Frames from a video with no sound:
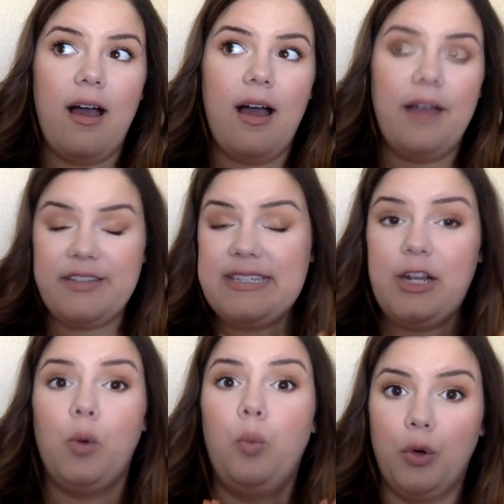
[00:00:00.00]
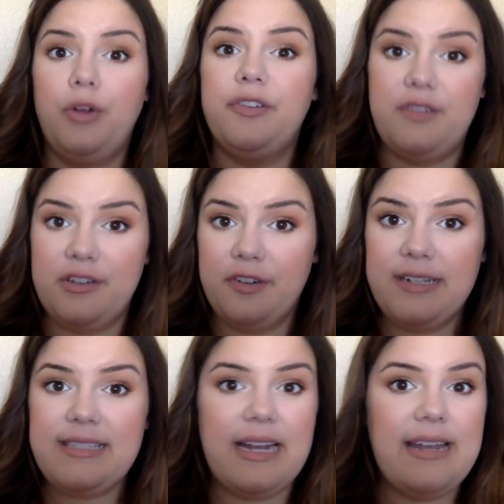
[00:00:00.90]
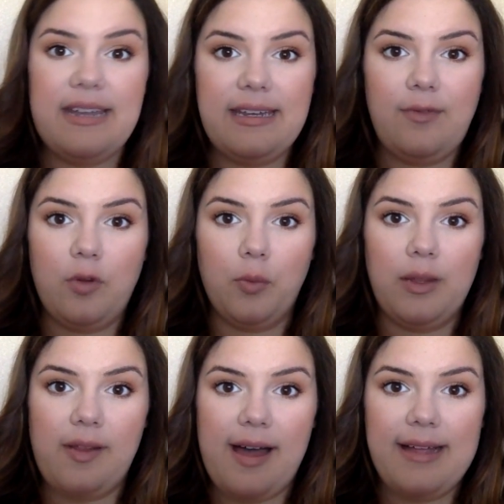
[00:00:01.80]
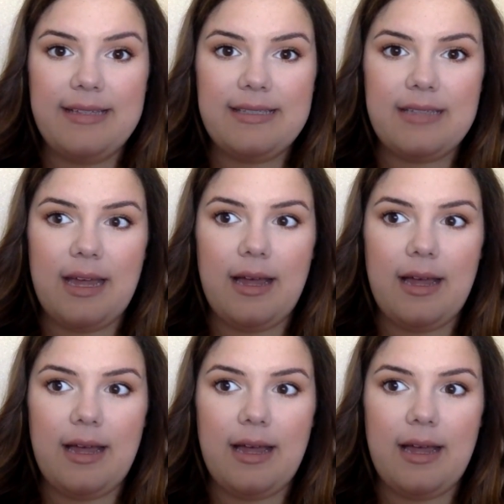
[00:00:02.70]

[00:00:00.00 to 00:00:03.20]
I've seen a world of difference that I didn't even realize